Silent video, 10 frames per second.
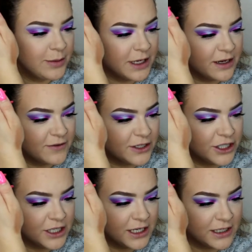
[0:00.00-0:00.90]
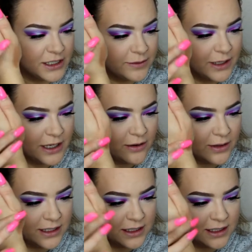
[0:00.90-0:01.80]
bit of a sheen to it.
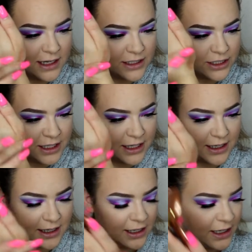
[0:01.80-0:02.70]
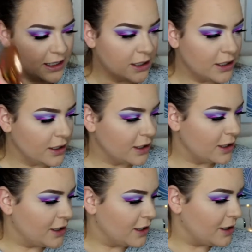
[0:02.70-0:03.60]
Oh, that's a nice shade.
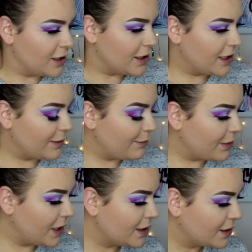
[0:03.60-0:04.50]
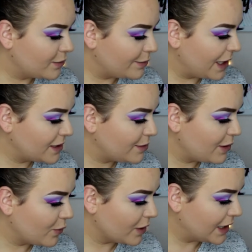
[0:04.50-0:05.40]
It makes
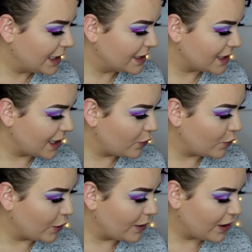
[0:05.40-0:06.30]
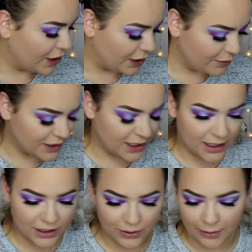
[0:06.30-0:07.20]
me worry because I don't know how to use
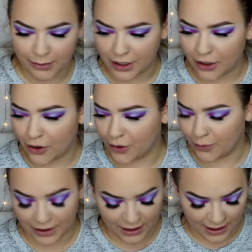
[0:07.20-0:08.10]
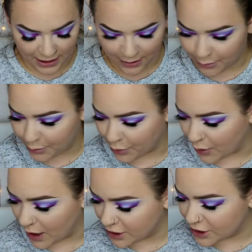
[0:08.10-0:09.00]
it. Do I put it on with a
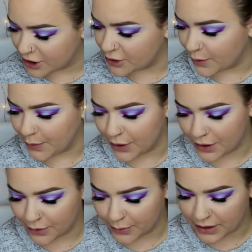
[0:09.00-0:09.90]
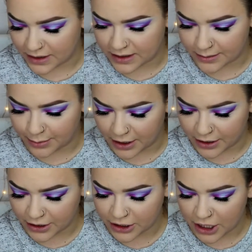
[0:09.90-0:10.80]
brush? Do I put it on with a
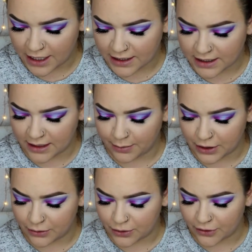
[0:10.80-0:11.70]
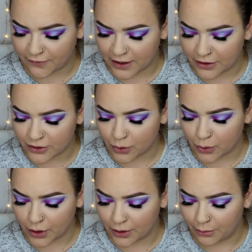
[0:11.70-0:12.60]
sponge? Tip, use your fingers
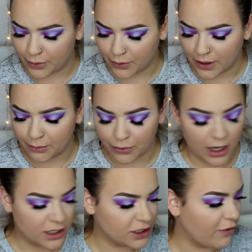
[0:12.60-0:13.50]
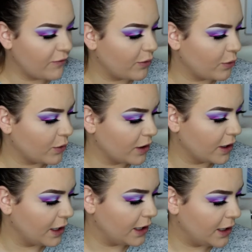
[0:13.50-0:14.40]
or kabuki brush for